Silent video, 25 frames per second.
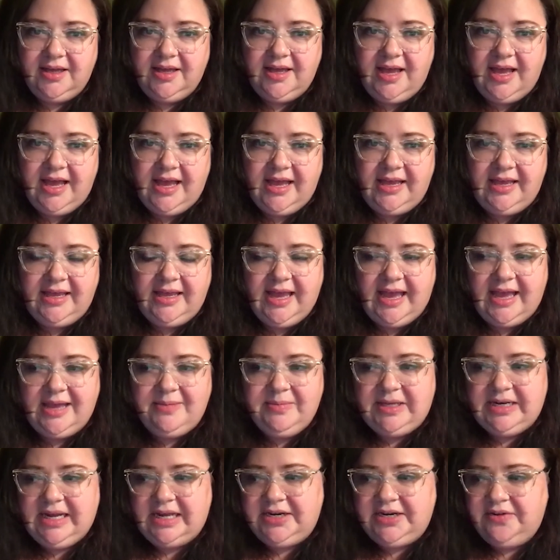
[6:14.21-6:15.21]
I
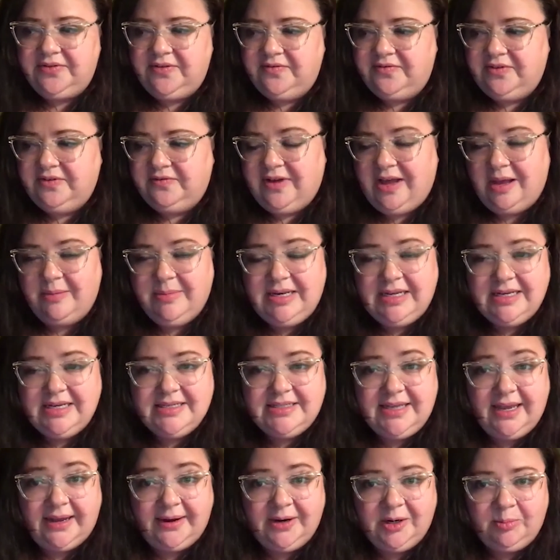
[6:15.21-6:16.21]
mean, I know that the vomiting is
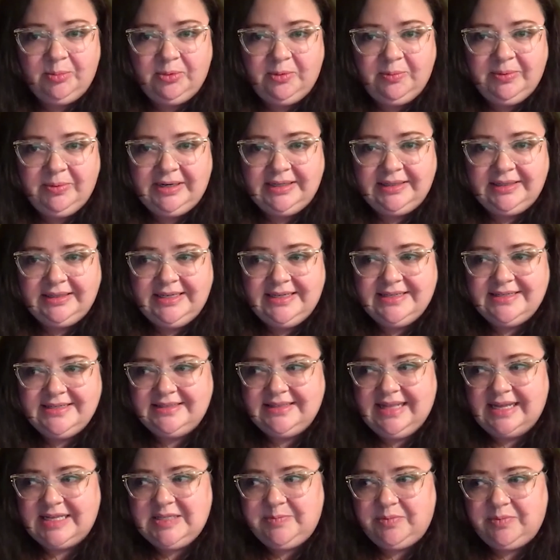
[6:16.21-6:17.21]
terrible, but at least
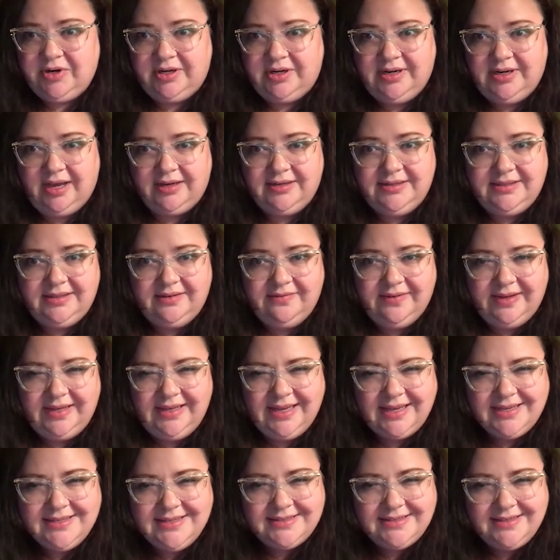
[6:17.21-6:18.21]
that's productive, I
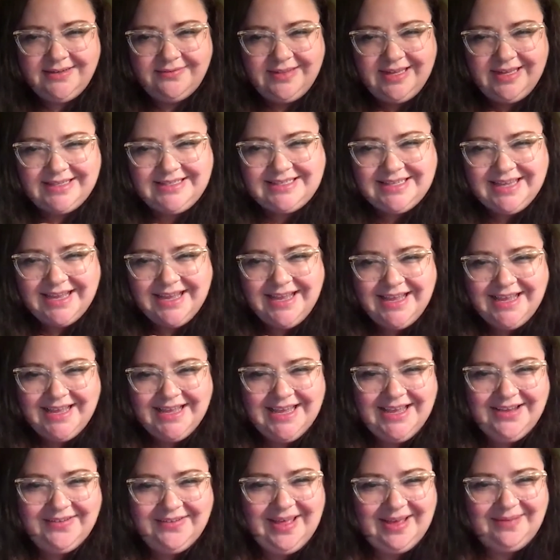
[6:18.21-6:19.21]
guess, if that's
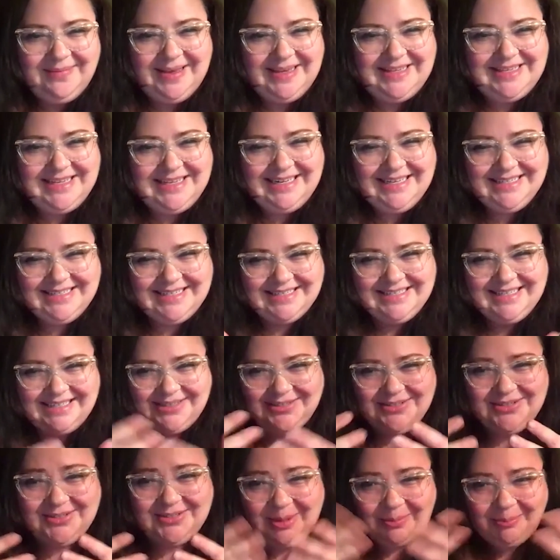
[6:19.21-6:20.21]
if that makes any sense. Like
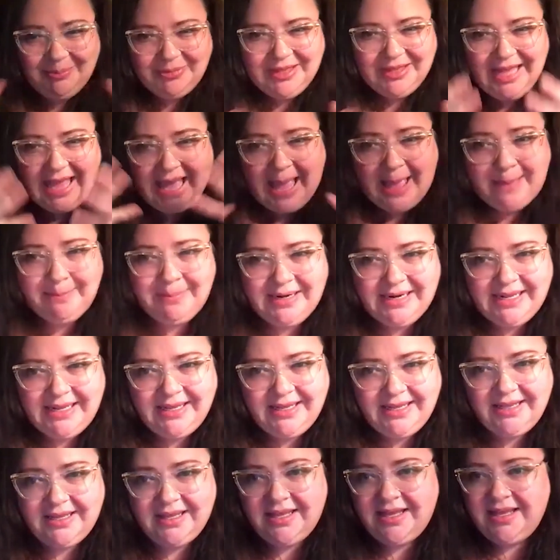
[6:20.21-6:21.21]
there's something
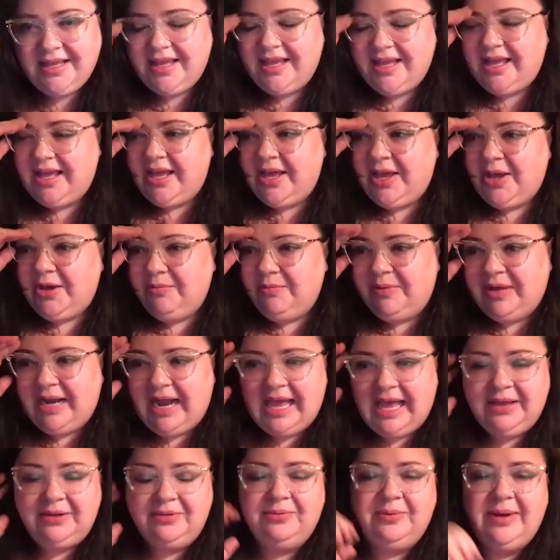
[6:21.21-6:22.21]
happening. But
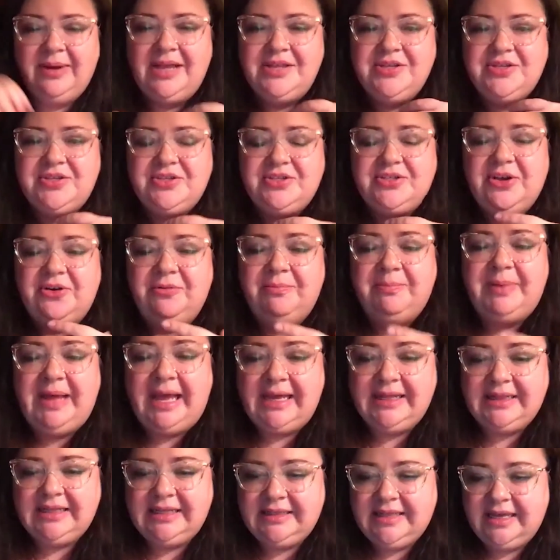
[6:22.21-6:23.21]
I retch so
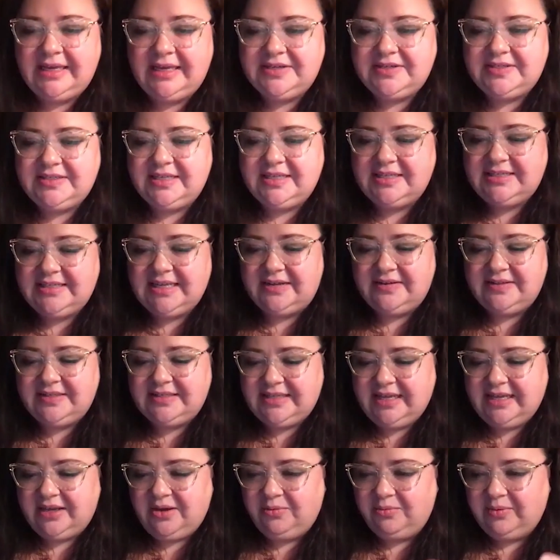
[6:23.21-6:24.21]
badly that it sounds
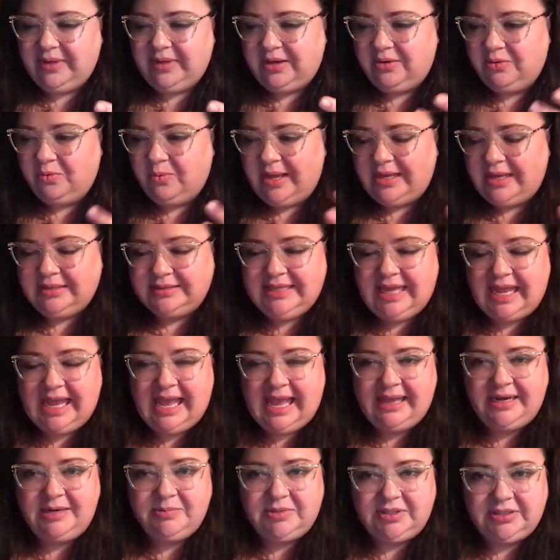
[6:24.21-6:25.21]
like a wild
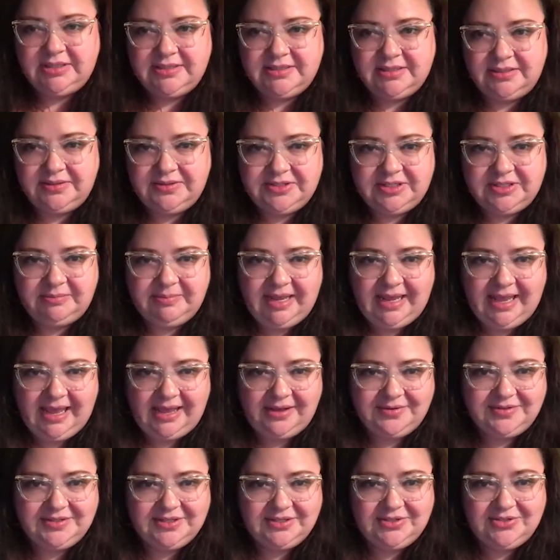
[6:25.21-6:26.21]
animal is loose in my
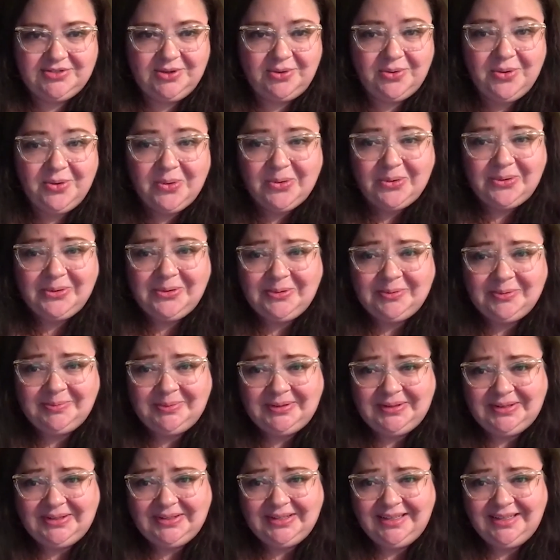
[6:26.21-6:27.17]
house. It's so horrible.